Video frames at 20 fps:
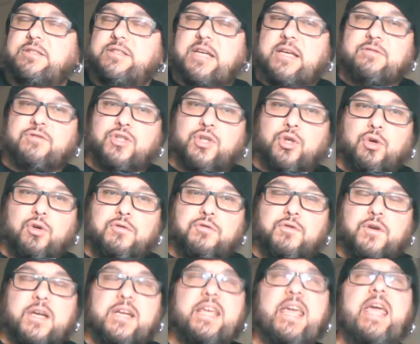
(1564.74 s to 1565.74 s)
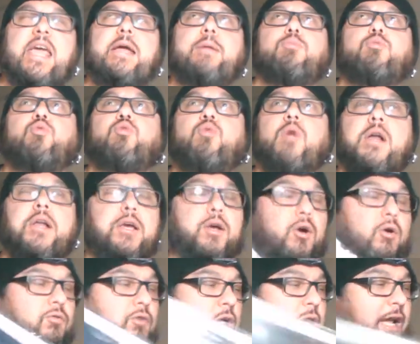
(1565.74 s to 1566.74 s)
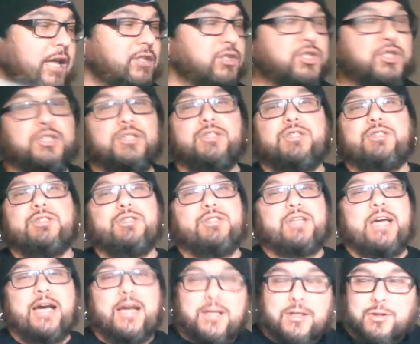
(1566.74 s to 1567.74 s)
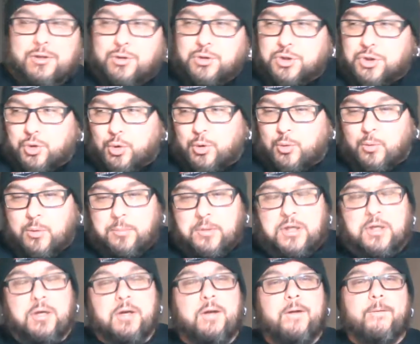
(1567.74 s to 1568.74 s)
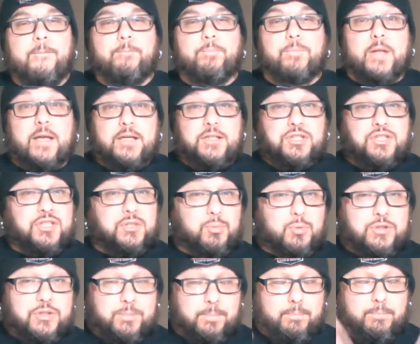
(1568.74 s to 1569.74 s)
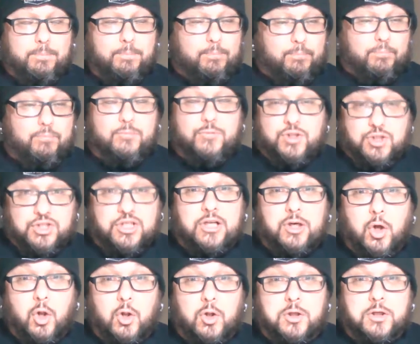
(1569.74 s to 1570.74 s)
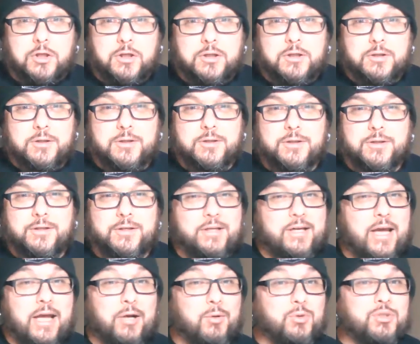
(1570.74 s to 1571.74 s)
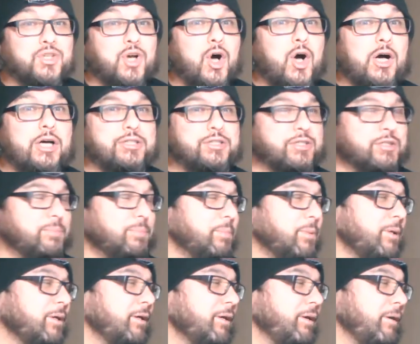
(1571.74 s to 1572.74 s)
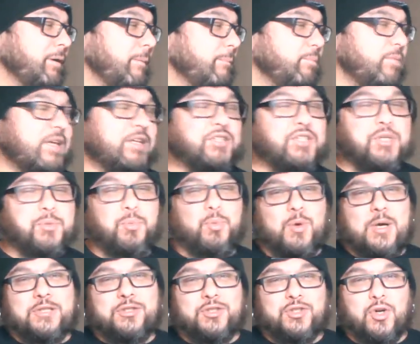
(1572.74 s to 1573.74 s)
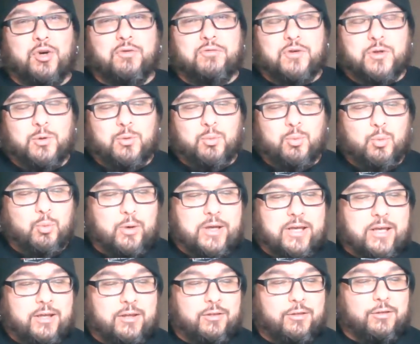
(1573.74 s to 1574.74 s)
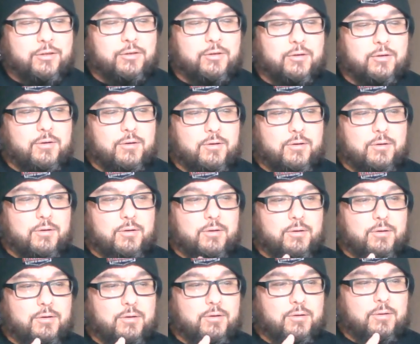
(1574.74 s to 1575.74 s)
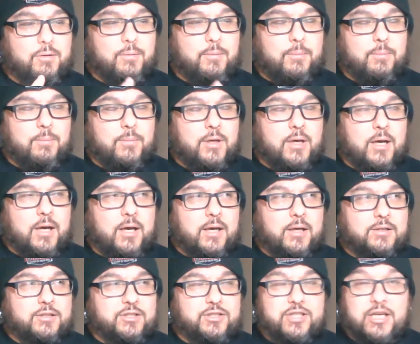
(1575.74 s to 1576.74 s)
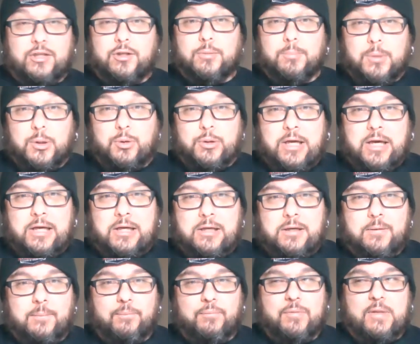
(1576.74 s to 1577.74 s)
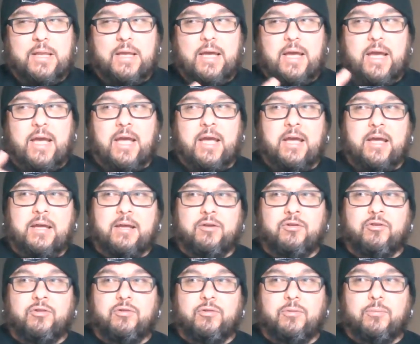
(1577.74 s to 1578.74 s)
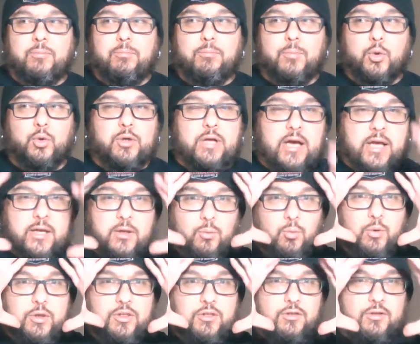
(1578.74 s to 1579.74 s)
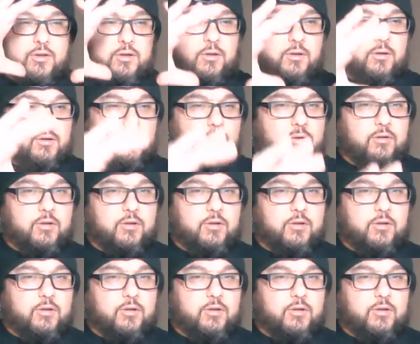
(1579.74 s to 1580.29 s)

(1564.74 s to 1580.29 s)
Dave's girlfriend came running over, and she's this tiny little short woman, and she was She-Hulk. And it was awesome. And she runs over with Sailor Moon Knight and Moon Knight with the